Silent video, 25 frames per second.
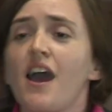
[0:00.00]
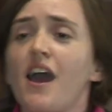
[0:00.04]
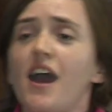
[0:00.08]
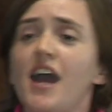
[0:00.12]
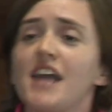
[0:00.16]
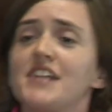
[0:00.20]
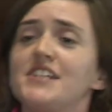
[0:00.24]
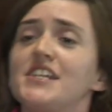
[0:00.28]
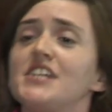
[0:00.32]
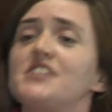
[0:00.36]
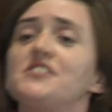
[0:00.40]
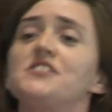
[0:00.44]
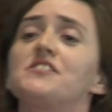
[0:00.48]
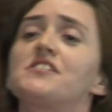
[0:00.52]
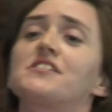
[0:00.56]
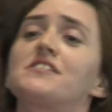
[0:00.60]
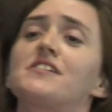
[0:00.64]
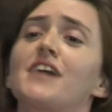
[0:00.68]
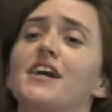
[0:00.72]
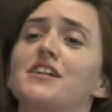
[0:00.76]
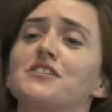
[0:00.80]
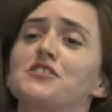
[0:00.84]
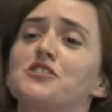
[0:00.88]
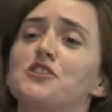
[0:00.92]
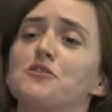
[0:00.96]
I didn't
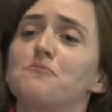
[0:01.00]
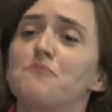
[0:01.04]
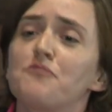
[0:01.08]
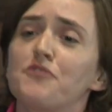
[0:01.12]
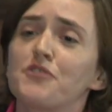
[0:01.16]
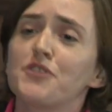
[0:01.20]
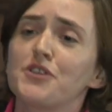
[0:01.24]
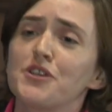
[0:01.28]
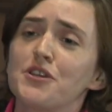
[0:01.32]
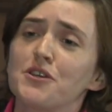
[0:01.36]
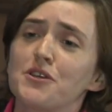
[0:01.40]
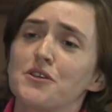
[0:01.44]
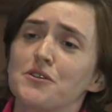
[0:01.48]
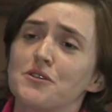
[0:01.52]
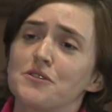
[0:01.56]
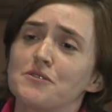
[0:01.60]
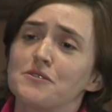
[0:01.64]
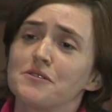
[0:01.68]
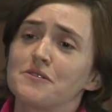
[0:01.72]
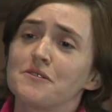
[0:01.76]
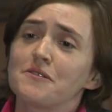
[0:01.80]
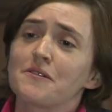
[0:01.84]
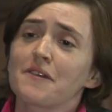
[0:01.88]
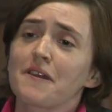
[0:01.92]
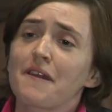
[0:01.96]
stand up for
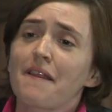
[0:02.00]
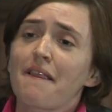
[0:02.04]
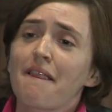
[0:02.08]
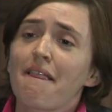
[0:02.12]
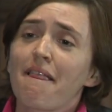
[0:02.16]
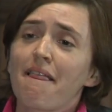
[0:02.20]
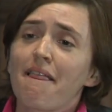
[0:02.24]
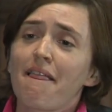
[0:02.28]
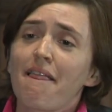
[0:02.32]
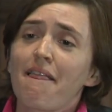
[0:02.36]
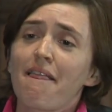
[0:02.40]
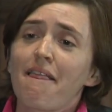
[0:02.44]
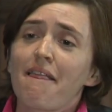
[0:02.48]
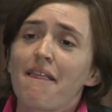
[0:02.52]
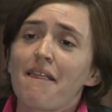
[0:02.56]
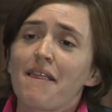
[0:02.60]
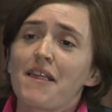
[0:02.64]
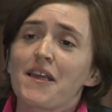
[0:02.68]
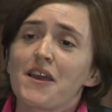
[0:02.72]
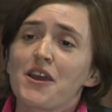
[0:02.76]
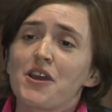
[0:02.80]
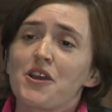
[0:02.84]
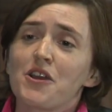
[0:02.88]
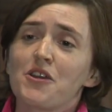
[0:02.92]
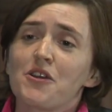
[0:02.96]
you.
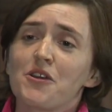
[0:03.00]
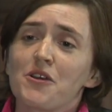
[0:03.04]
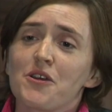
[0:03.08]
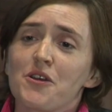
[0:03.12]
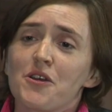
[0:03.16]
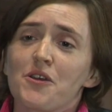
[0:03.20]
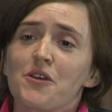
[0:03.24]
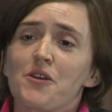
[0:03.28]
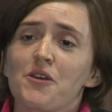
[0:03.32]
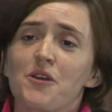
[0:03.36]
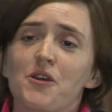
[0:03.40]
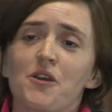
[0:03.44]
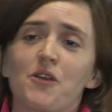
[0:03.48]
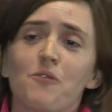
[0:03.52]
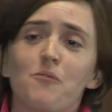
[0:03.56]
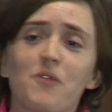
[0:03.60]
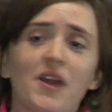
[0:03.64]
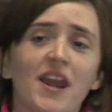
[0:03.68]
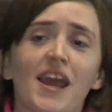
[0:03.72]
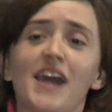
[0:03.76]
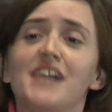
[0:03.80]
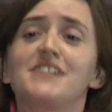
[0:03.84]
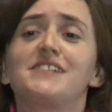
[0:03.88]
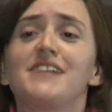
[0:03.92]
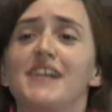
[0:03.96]

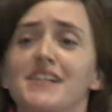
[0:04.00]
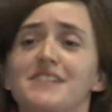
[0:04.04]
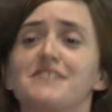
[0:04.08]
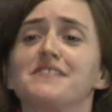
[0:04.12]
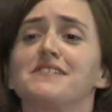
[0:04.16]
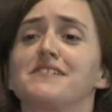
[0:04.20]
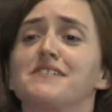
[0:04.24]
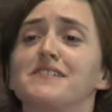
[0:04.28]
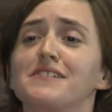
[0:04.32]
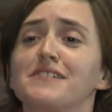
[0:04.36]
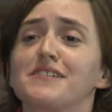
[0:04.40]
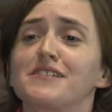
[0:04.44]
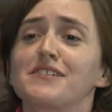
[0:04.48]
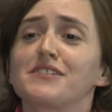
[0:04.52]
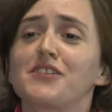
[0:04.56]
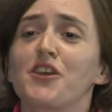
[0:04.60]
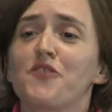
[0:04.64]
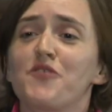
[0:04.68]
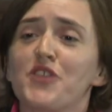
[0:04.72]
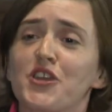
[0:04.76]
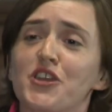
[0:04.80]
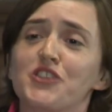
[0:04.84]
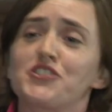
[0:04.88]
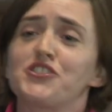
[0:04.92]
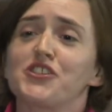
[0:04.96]
Well, I didn't. So
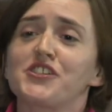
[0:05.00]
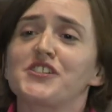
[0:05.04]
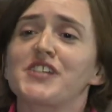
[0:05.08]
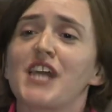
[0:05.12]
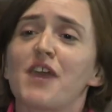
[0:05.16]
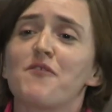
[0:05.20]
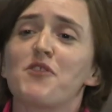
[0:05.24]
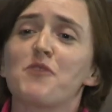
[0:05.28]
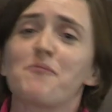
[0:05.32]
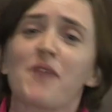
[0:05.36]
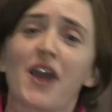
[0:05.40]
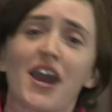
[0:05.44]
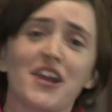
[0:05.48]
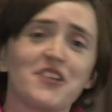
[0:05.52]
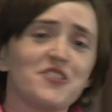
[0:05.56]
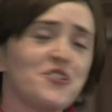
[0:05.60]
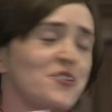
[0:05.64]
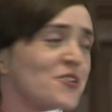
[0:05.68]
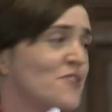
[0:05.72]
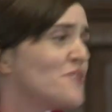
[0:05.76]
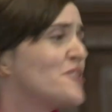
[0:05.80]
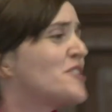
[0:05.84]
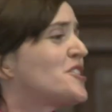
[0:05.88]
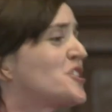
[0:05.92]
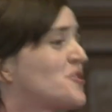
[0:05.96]
if you could just have a bit... I
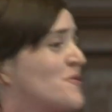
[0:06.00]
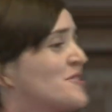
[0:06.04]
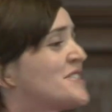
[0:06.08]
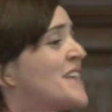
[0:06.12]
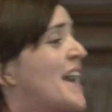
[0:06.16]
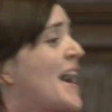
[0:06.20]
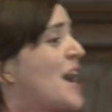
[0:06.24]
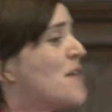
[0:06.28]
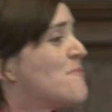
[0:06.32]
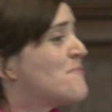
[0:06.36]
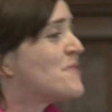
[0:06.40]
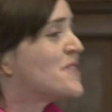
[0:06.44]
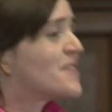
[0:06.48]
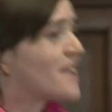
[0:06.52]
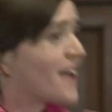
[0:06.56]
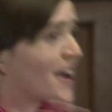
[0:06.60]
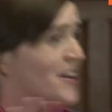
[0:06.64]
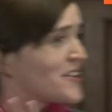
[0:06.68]
knew this would happen.